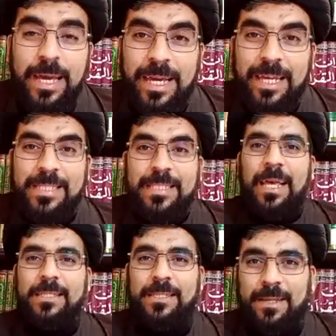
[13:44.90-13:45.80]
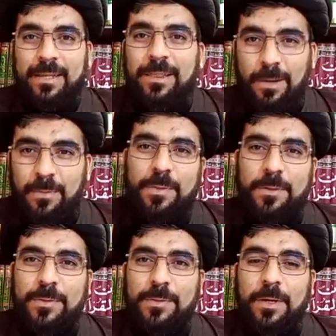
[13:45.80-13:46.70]
He says, Allah subhanahu
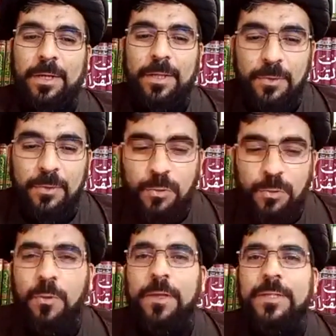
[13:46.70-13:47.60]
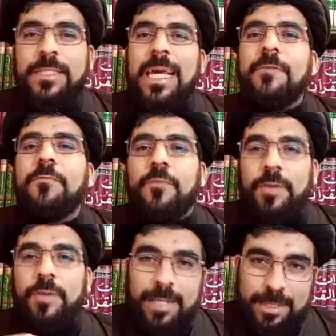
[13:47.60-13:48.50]
wa ta'ala, do this every
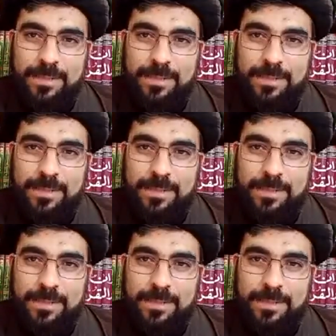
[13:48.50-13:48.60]
day.